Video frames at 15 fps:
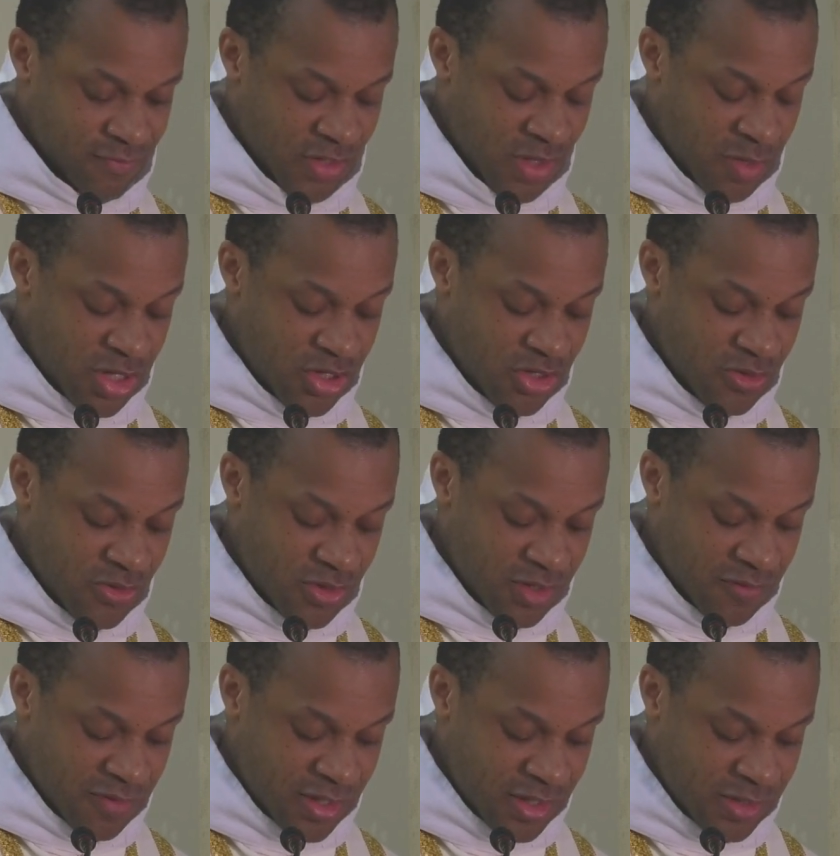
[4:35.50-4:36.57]
I mention all
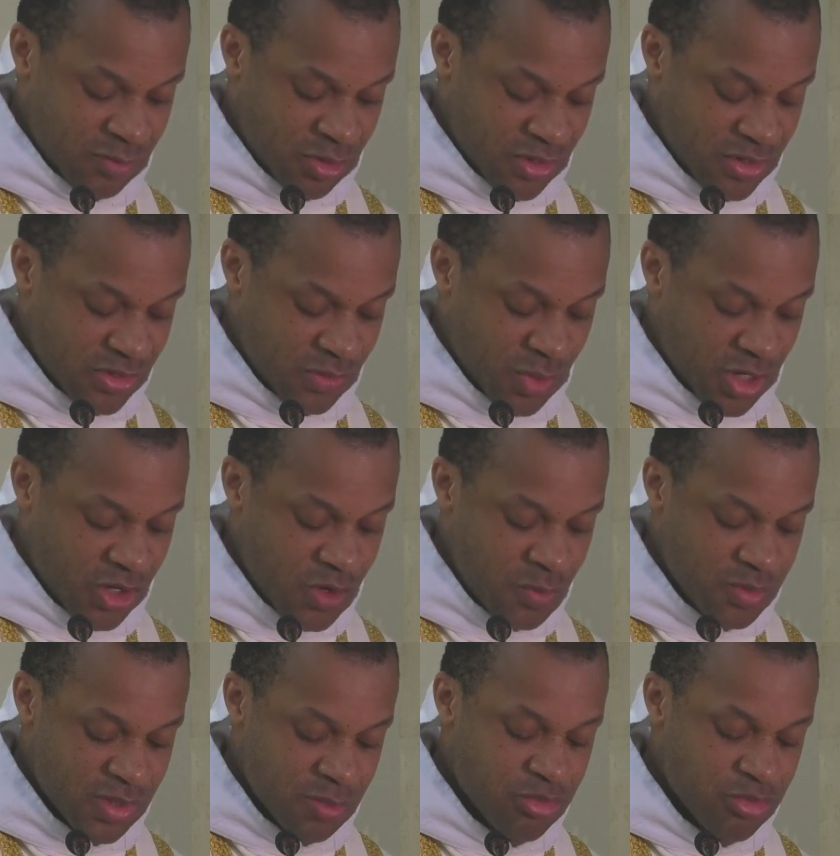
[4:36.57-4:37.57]
of this because we hope